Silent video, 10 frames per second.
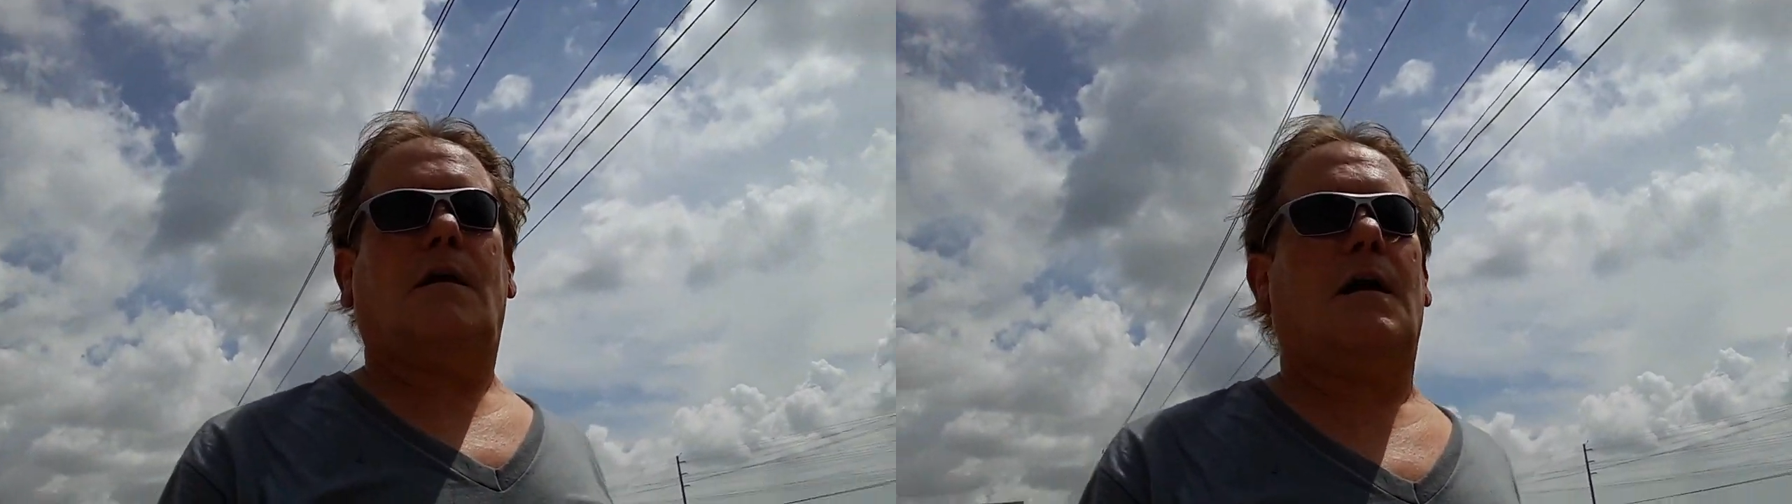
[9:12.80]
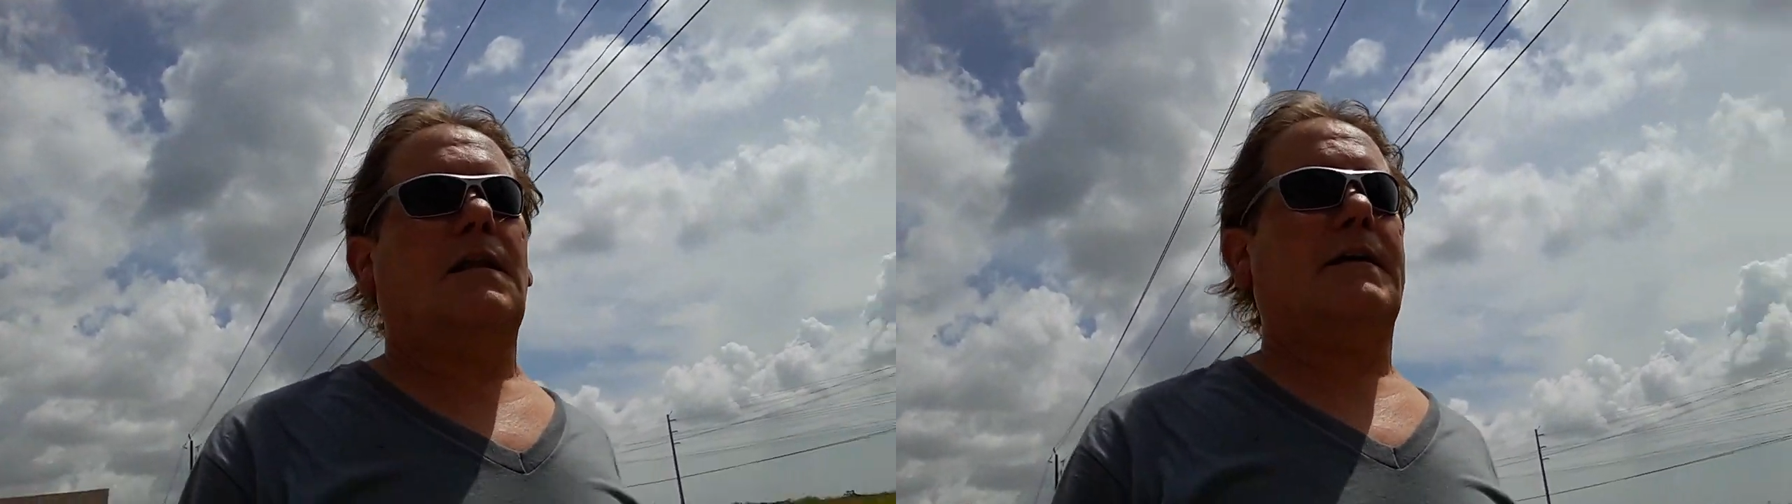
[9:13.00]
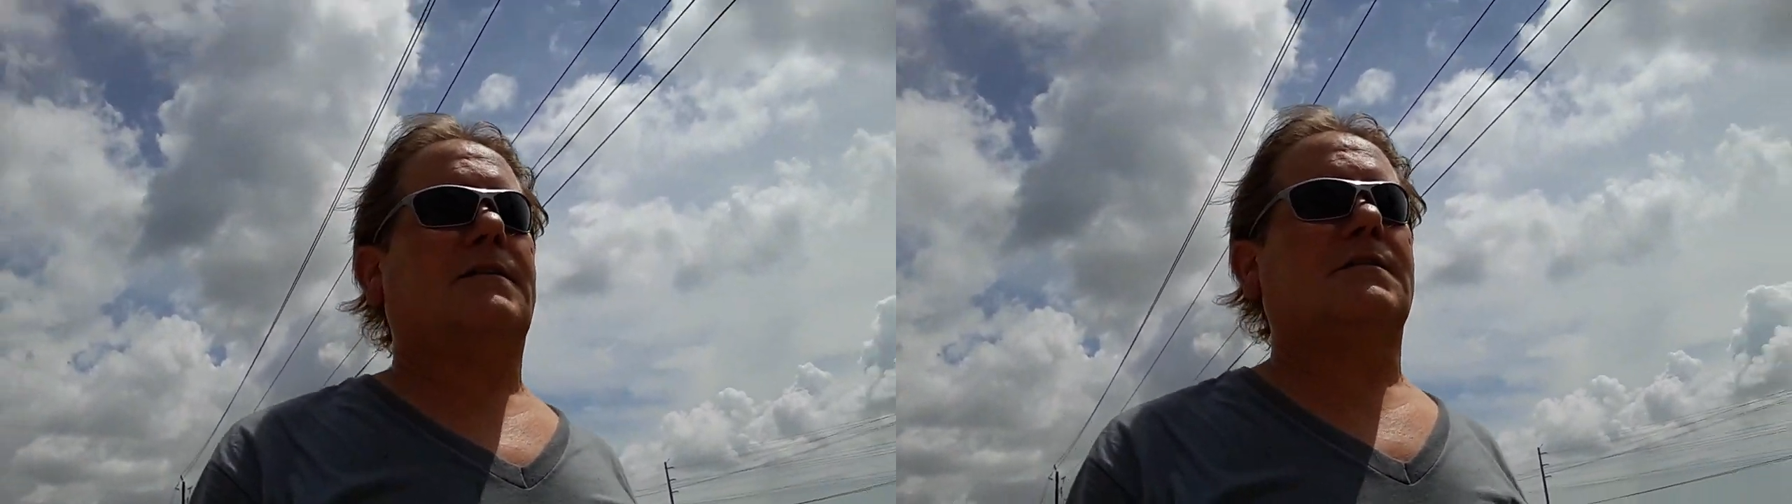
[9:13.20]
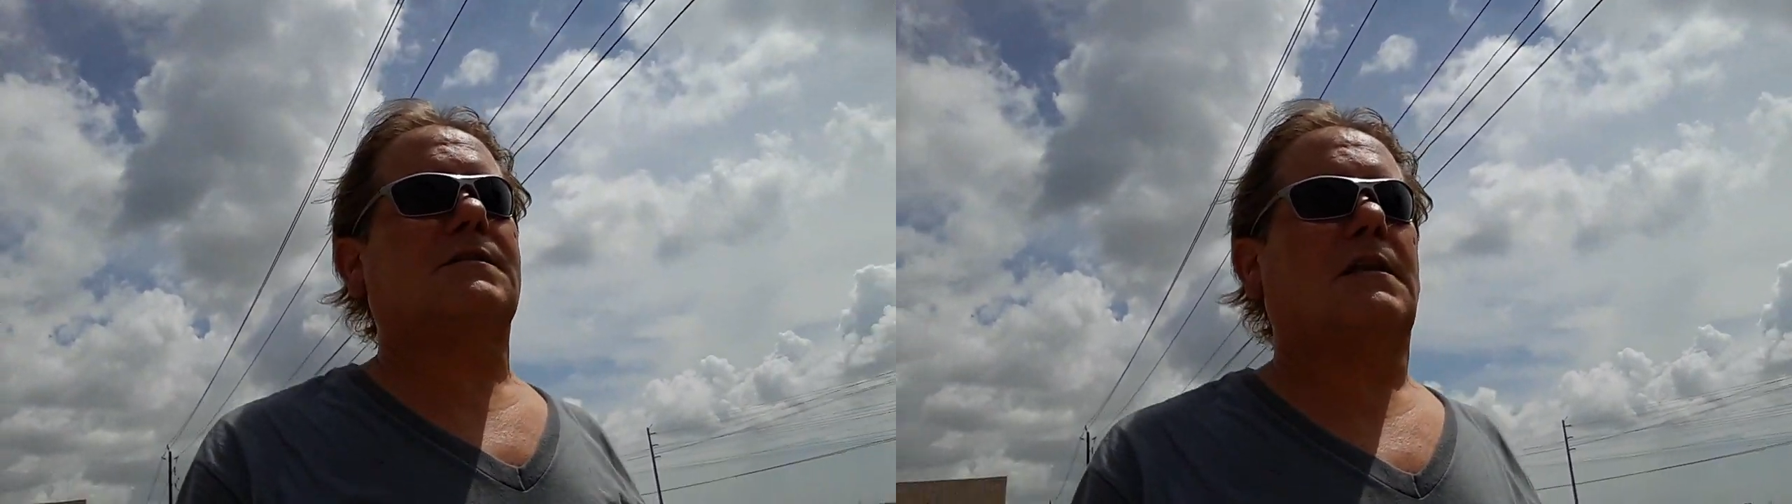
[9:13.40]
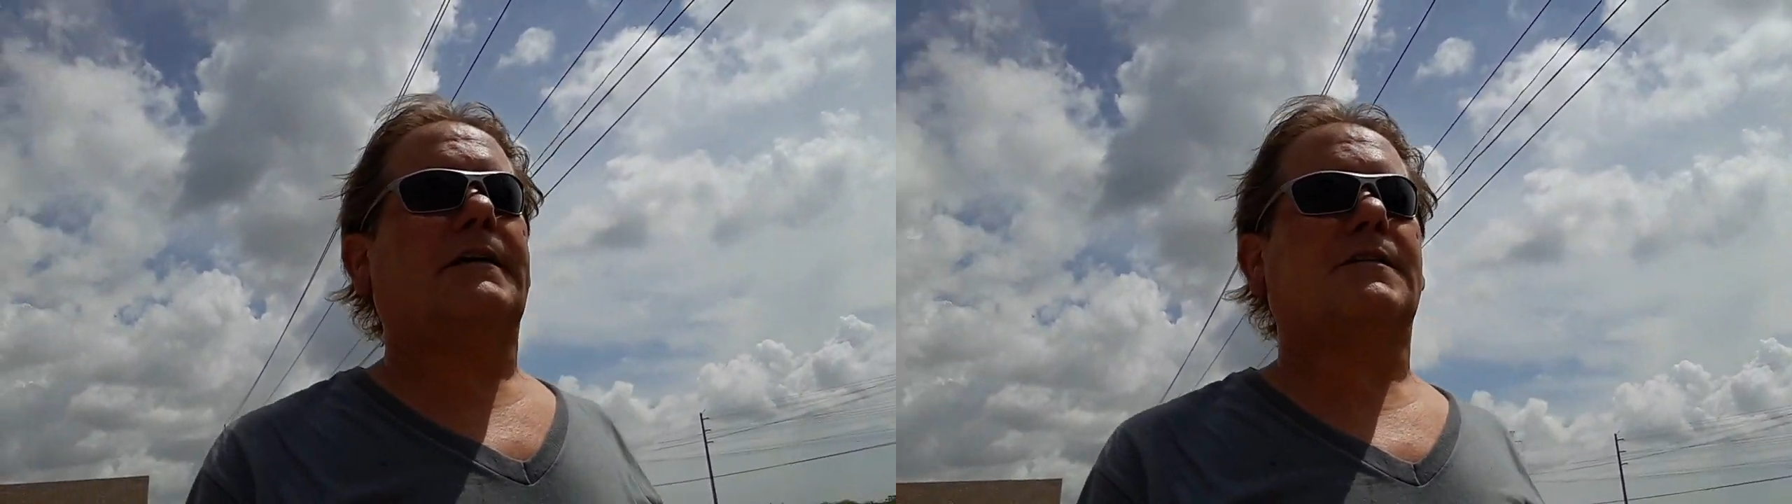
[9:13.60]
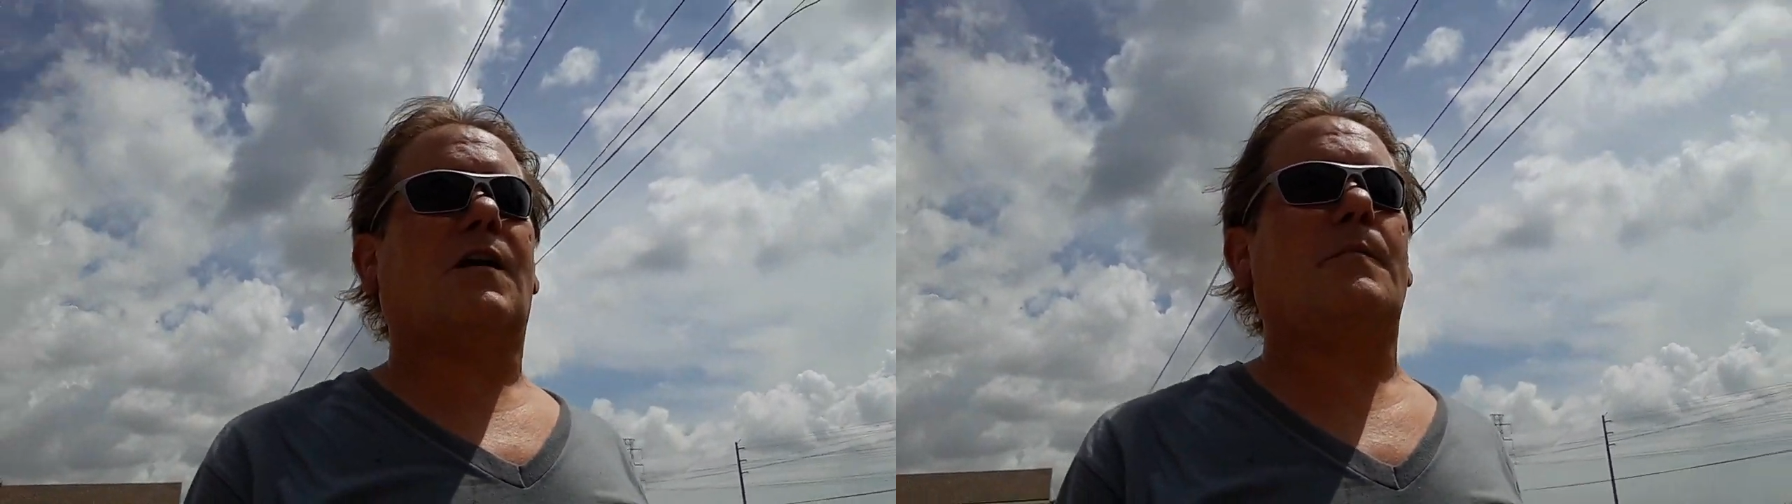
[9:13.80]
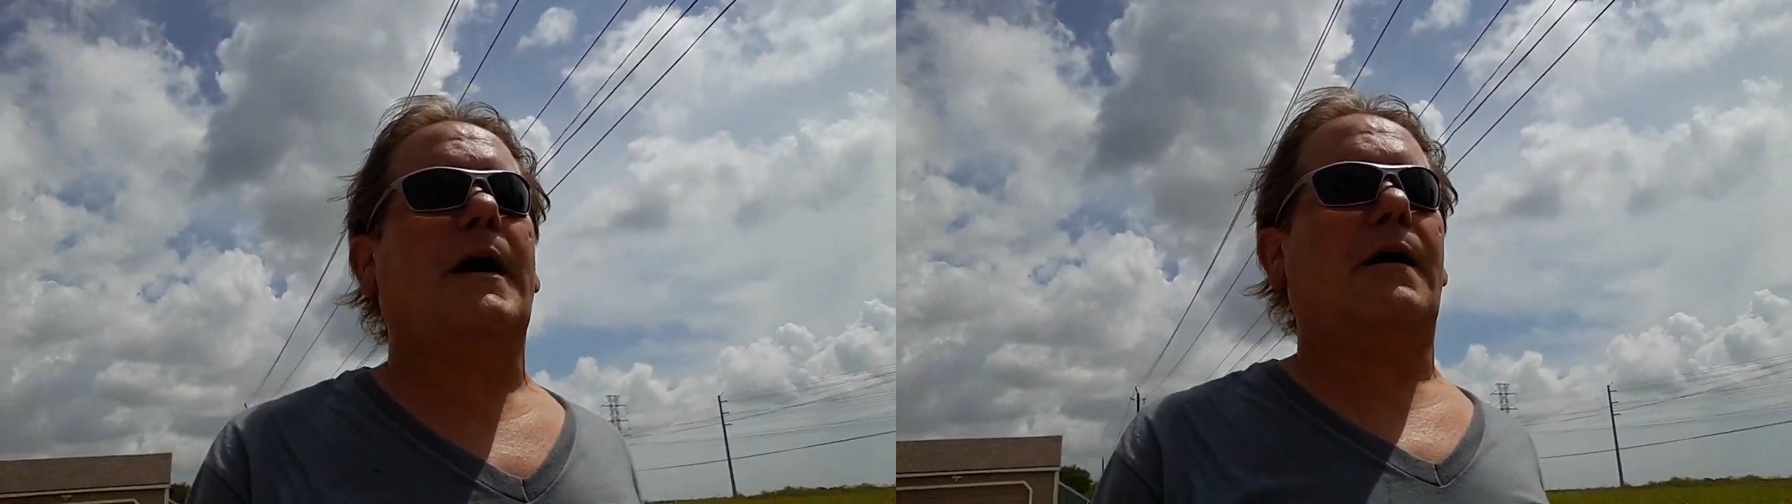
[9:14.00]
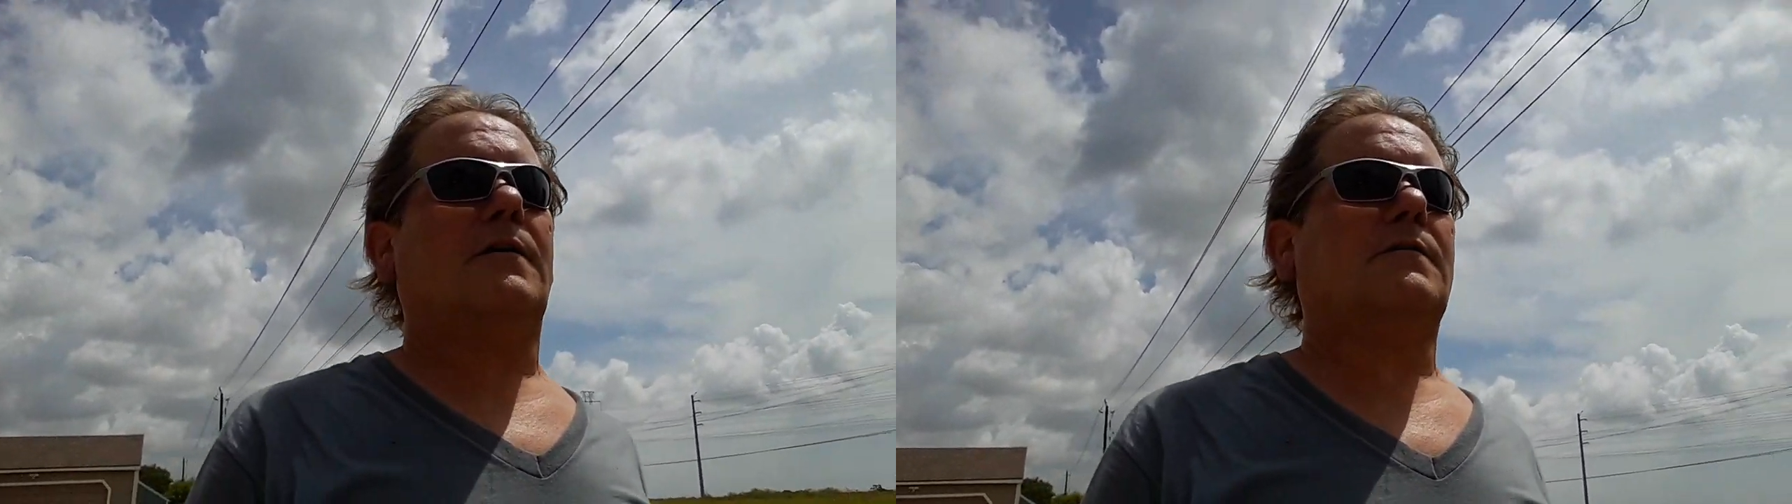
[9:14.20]
I like this. I like to come
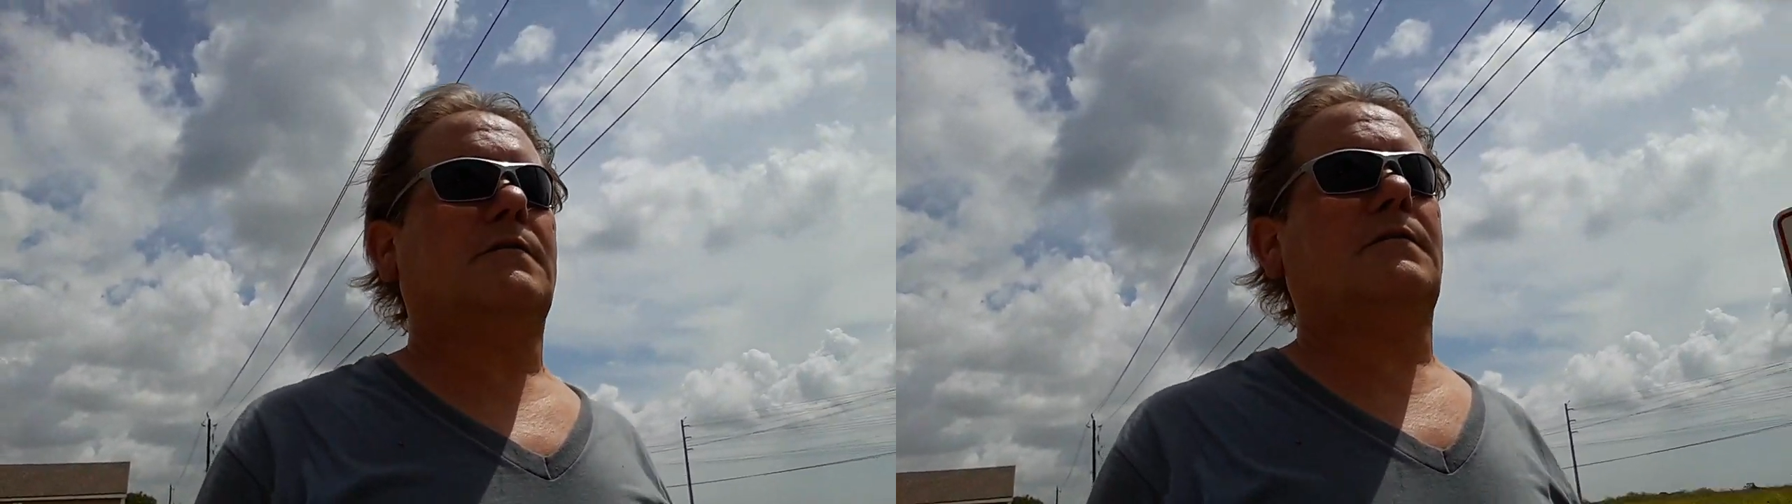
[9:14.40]
out